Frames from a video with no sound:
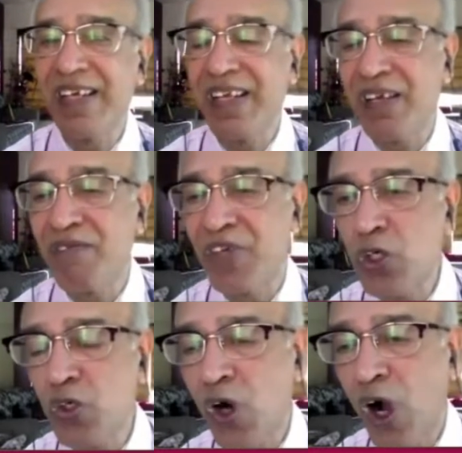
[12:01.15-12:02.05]
degree
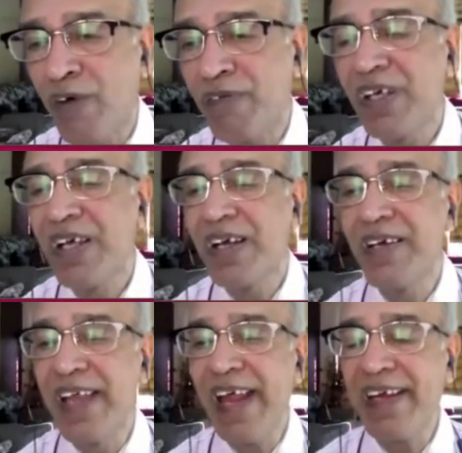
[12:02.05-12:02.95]
view of
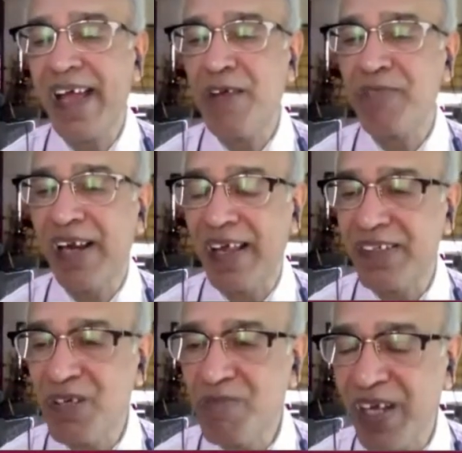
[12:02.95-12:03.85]
daytime
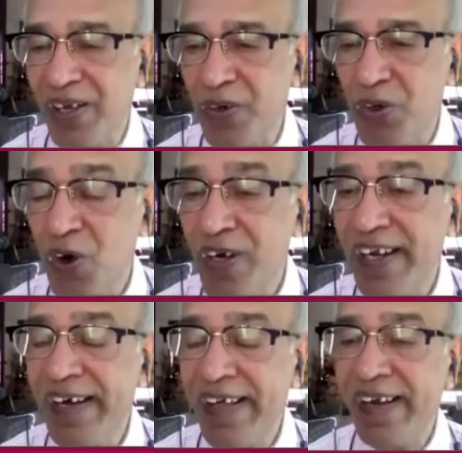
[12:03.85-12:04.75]
glycemia. You don't
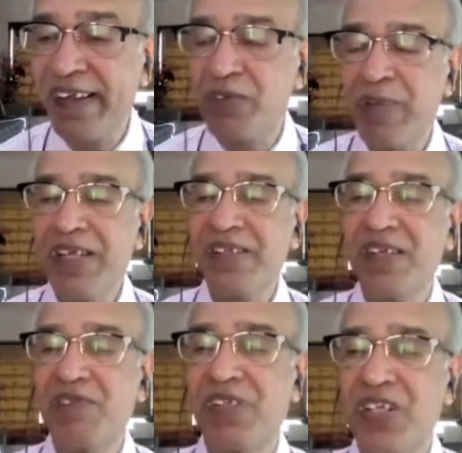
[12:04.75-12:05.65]
need an extensive